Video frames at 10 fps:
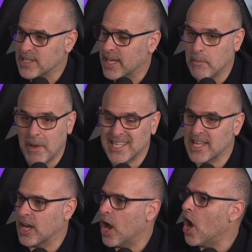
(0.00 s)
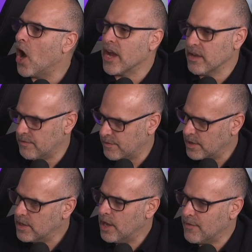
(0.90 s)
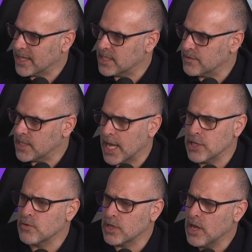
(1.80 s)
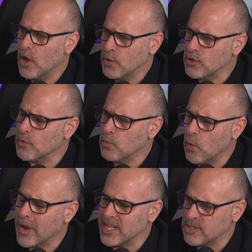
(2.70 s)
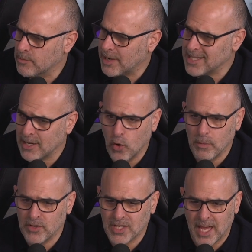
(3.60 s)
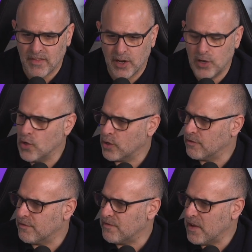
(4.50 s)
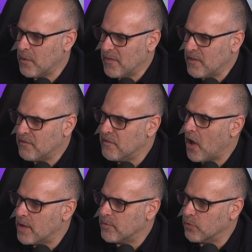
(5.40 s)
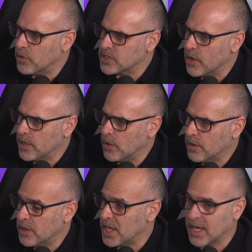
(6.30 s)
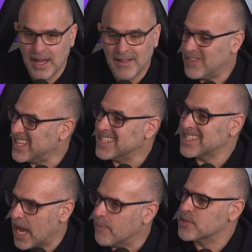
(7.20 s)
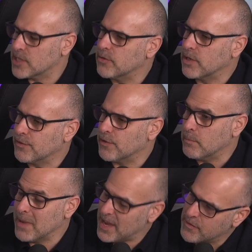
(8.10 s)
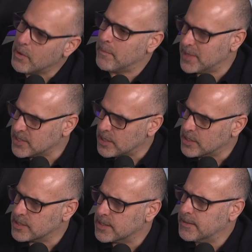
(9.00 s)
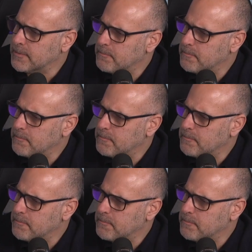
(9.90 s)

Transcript: It's like a it's like a hive of activity, and you can you can walk into a place and almost get the look and feel and the vibe of what's going on, and think this is absolutely for me, for my business.